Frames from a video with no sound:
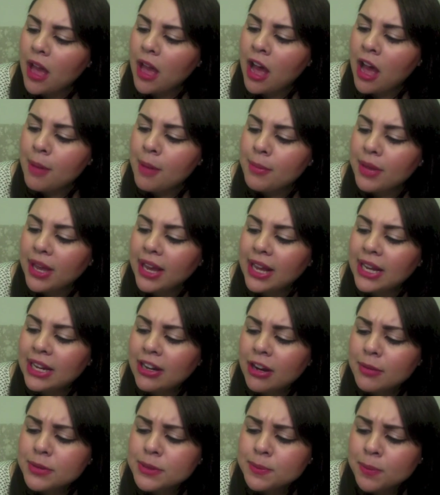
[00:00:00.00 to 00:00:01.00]
Um, clear
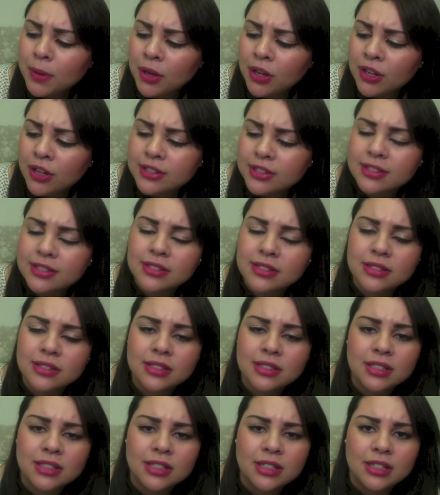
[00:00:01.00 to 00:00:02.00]
up spots,
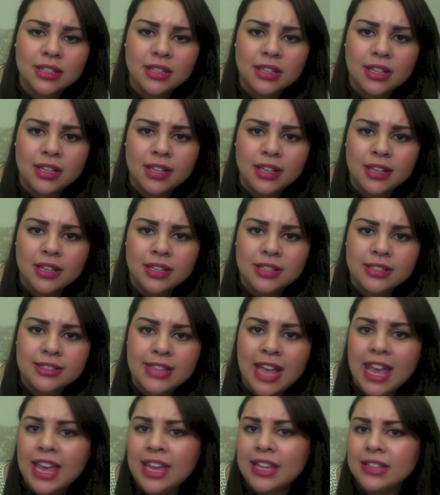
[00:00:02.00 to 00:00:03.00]

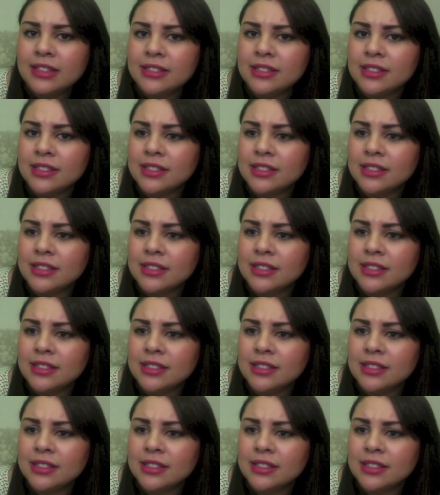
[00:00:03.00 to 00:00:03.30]
stains,